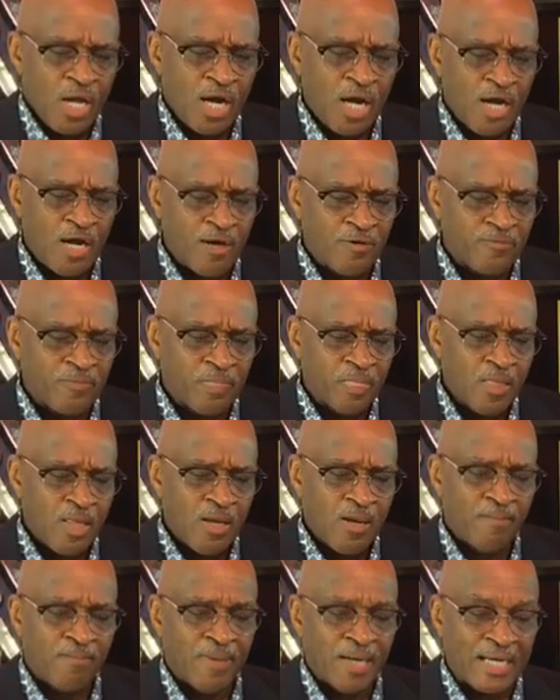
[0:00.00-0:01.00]
of
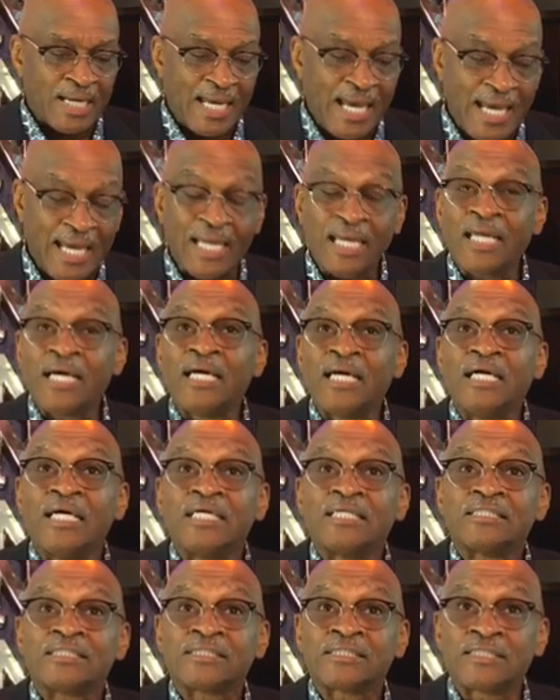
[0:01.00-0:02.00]
Michaela
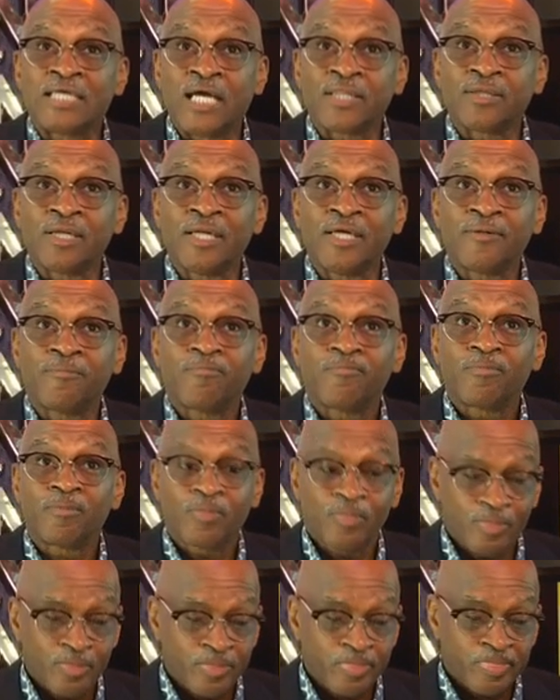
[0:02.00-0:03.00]
Sutherland,
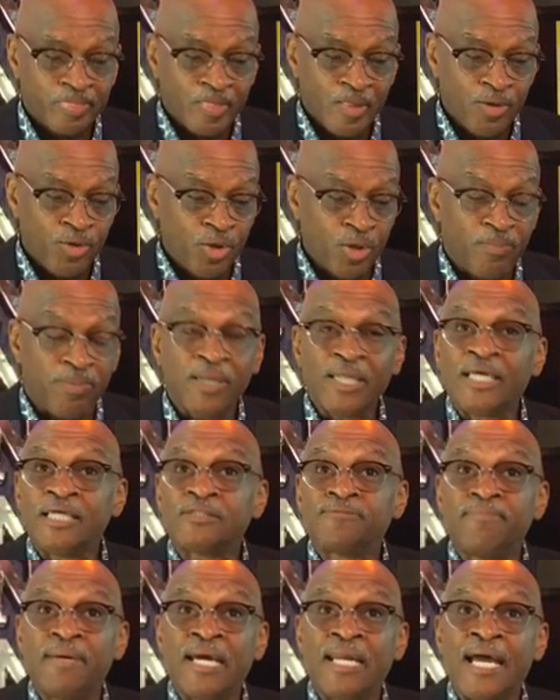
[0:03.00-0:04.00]
you're
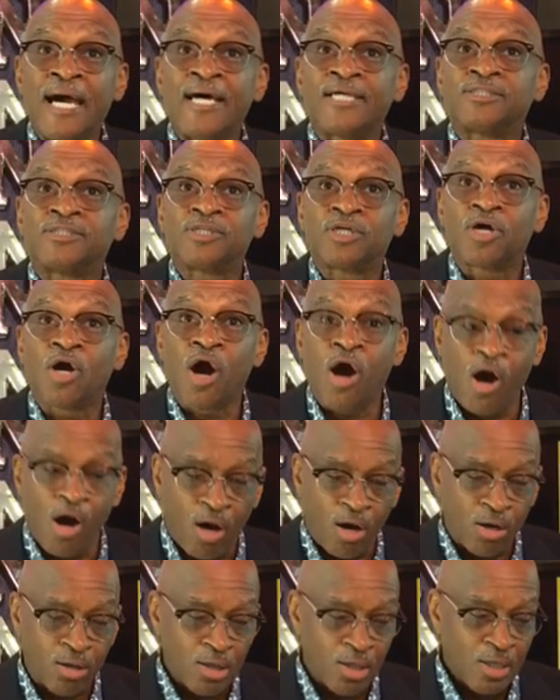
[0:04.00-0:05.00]
pleased being asked to
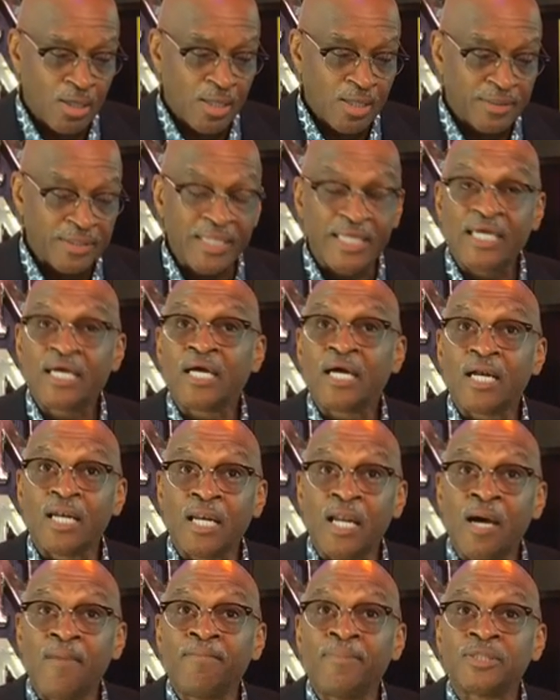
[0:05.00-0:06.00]
call the
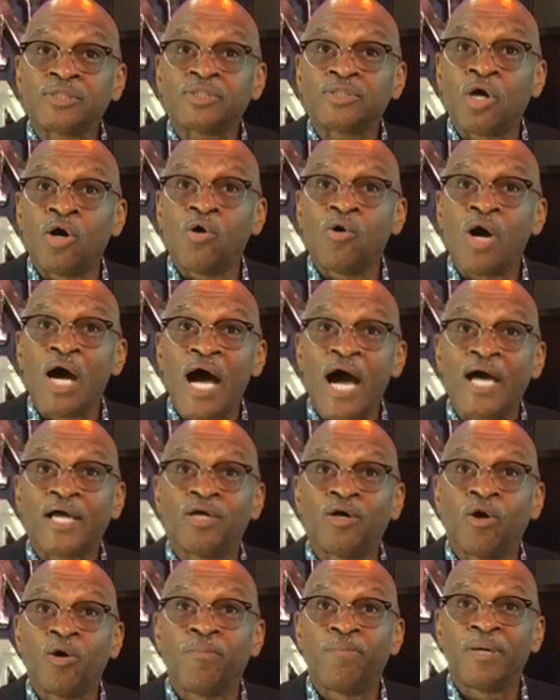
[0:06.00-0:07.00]
Columbus,
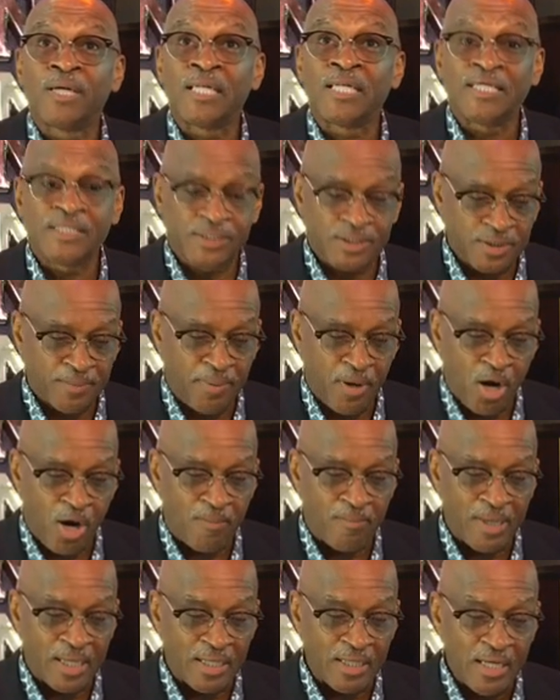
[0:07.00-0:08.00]
Ohio Police
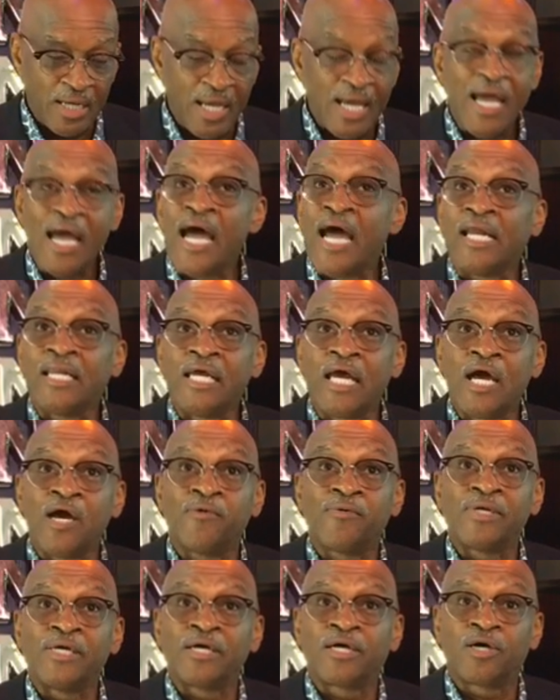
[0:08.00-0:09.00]
Department at
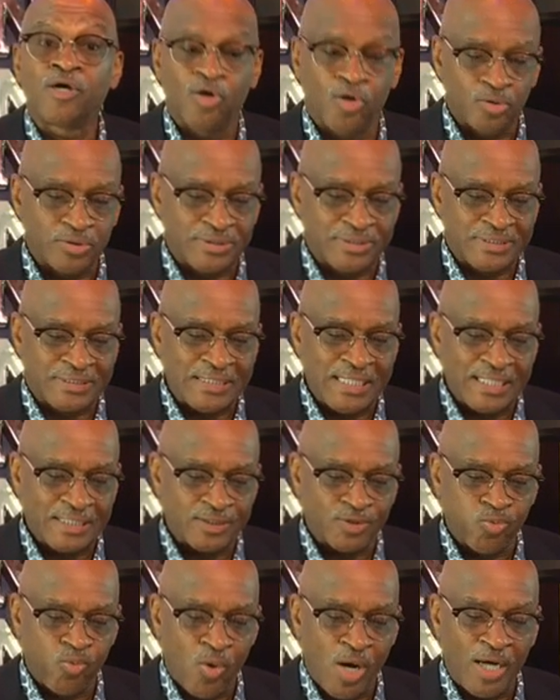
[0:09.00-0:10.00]
area code
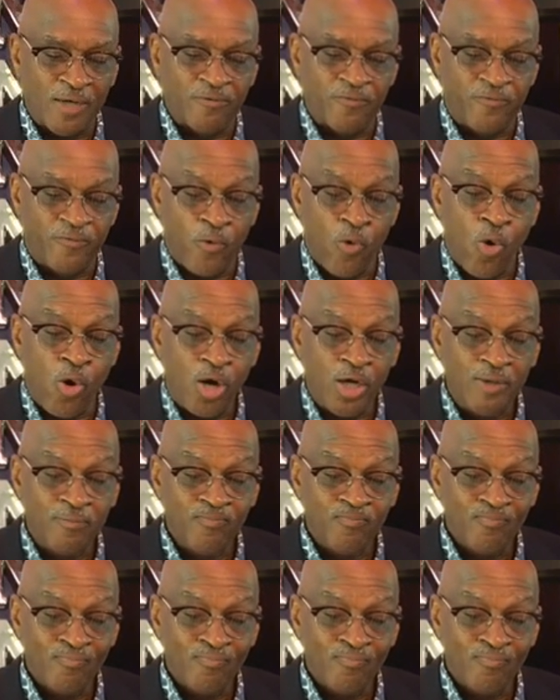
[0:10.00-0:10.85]
614